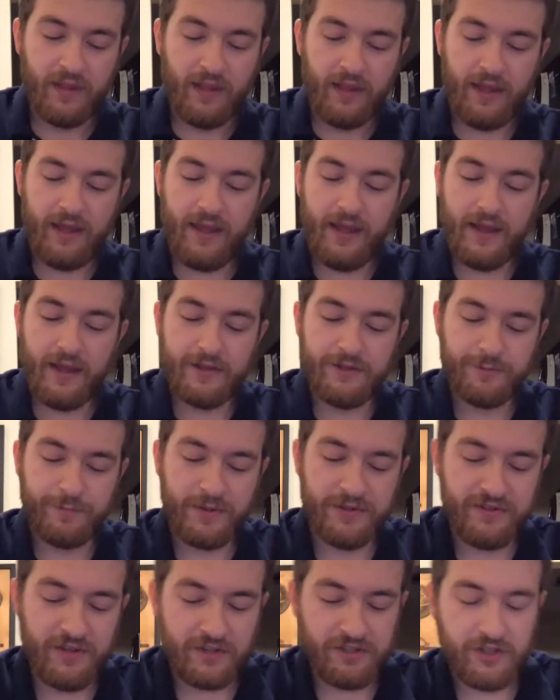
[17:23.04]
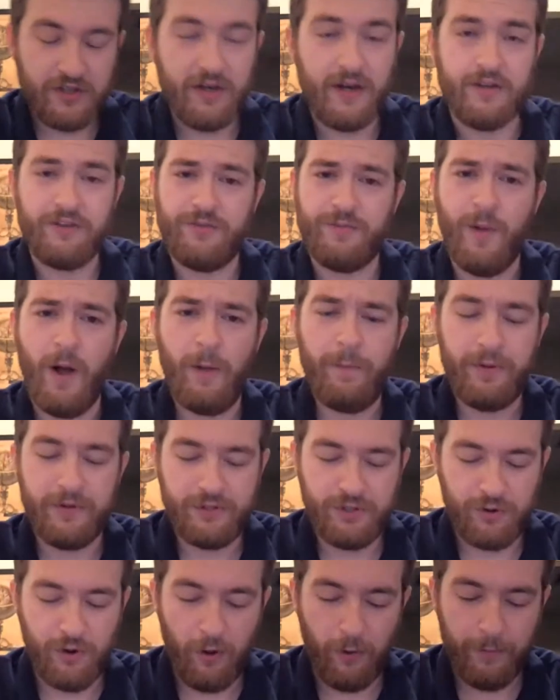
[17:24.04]
he is positioned in a small
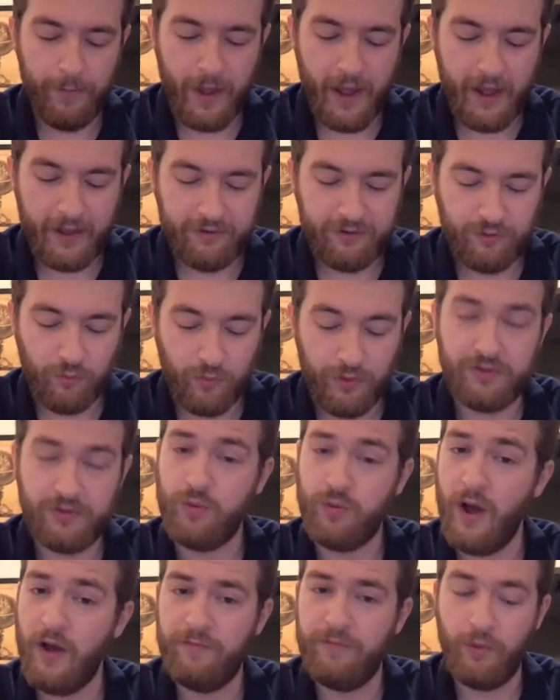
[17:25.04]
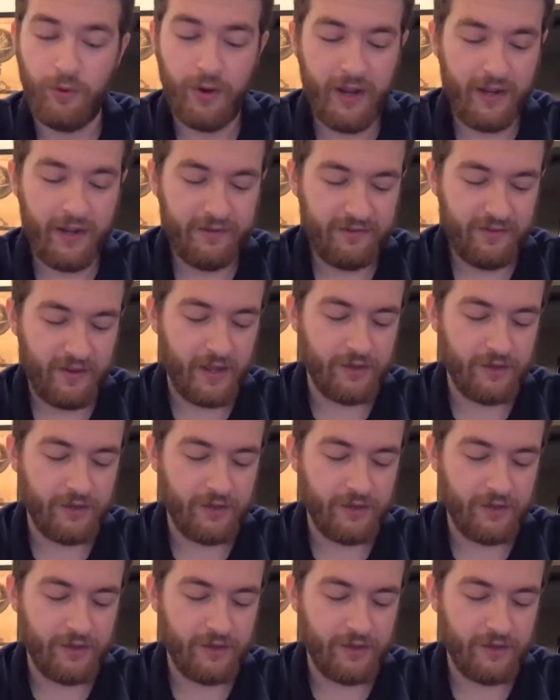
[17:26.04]
patrol base with 12 Marines